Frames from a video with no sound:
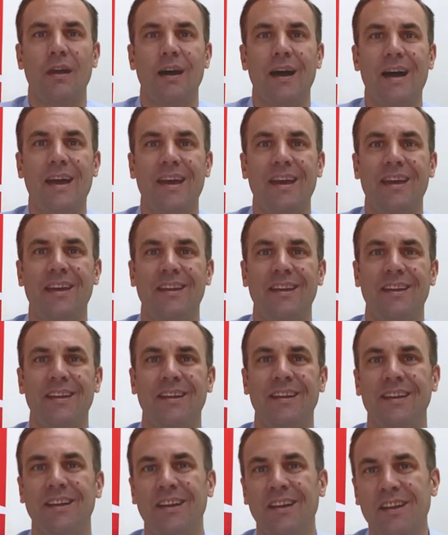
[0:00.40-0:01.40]
Hi,
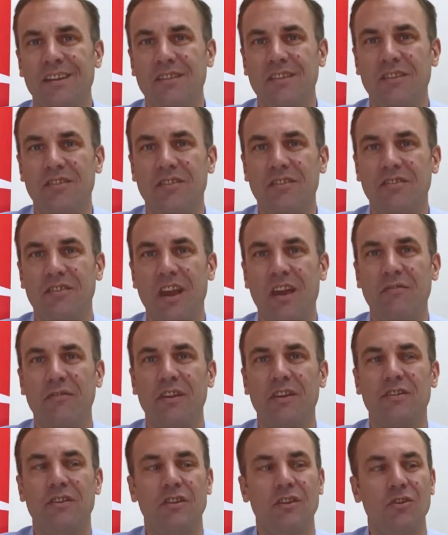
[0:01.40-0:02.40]
this is
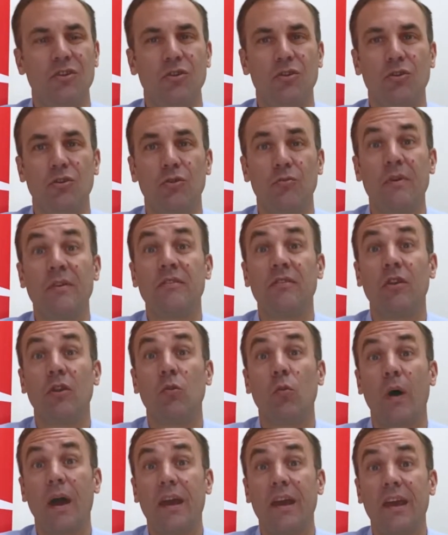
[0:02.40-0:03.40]
David, your
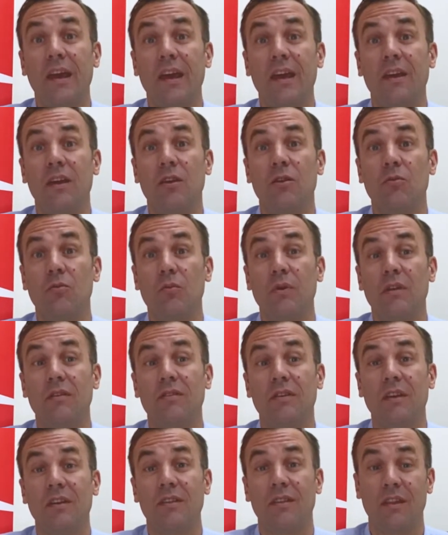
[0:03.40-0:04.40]
resident wine geek
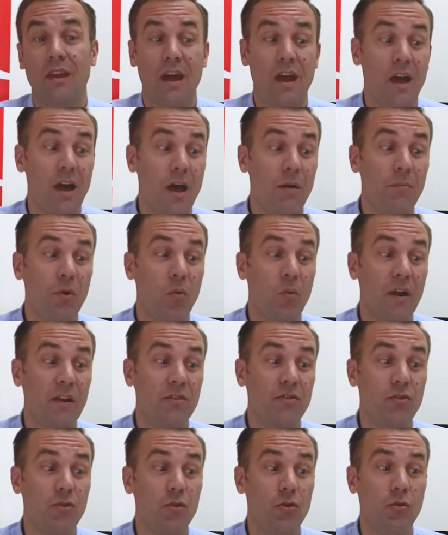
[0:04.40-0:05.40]
within Upper
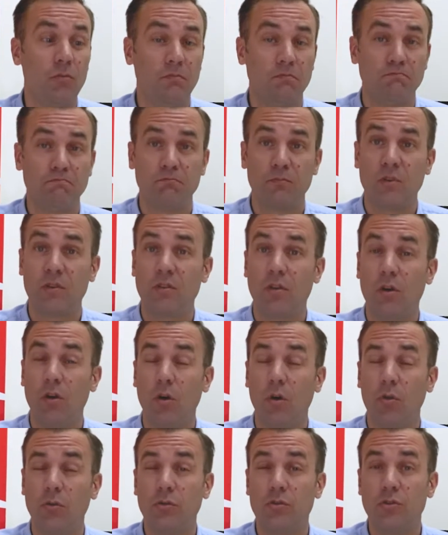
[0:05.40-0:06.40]
Wines to You.
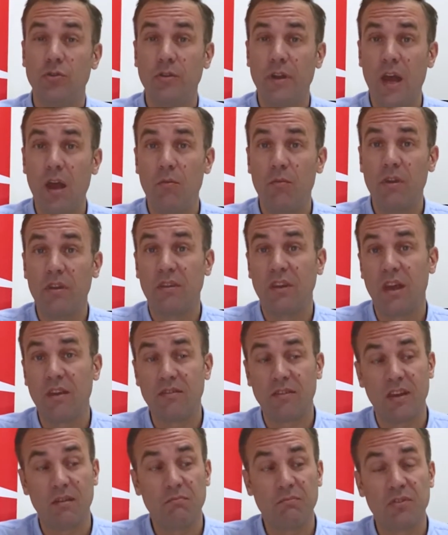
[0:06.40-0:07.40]
So today we're
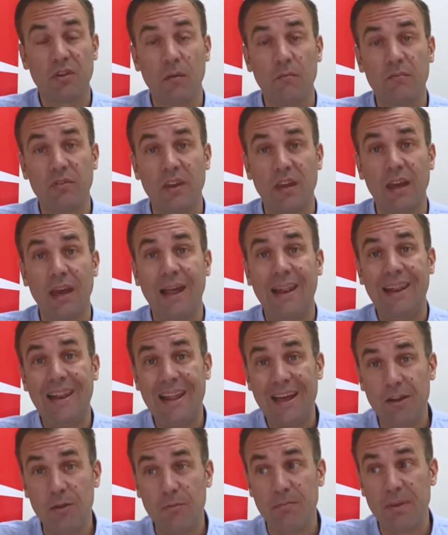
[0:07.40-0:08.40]
tasting something a
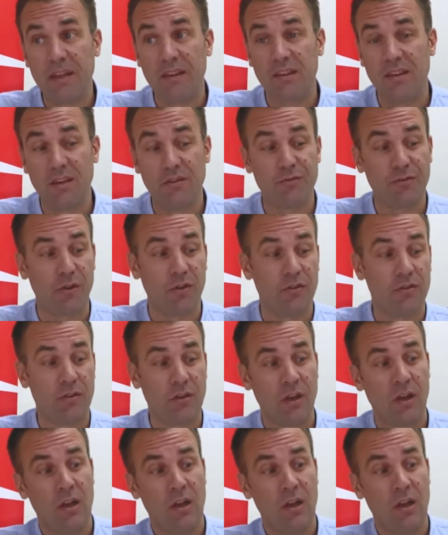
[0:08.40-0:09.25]
little bit different.